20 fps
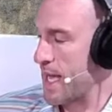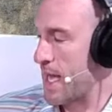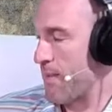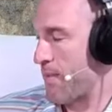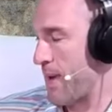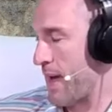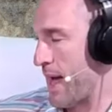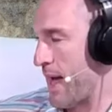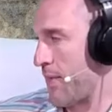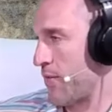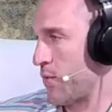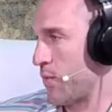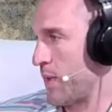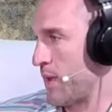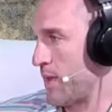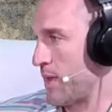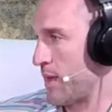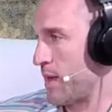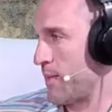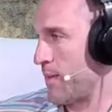that path
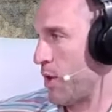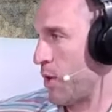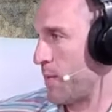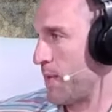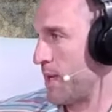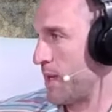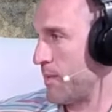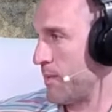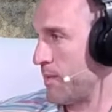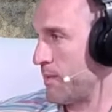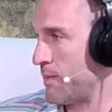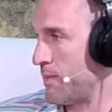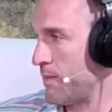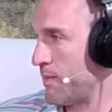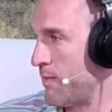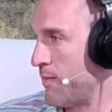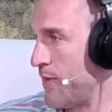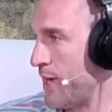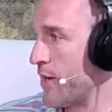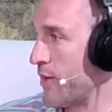with them, helping them
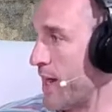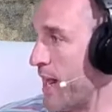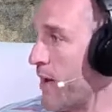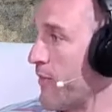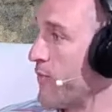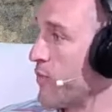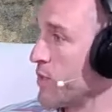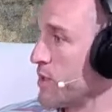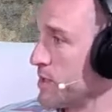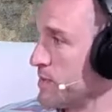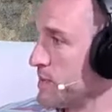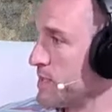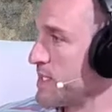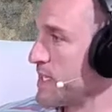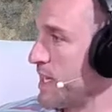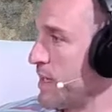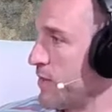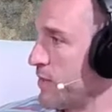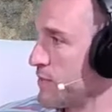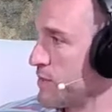figure it out for
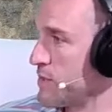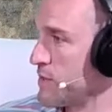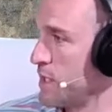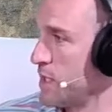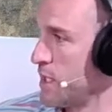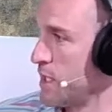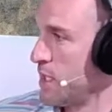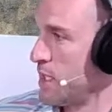themselves.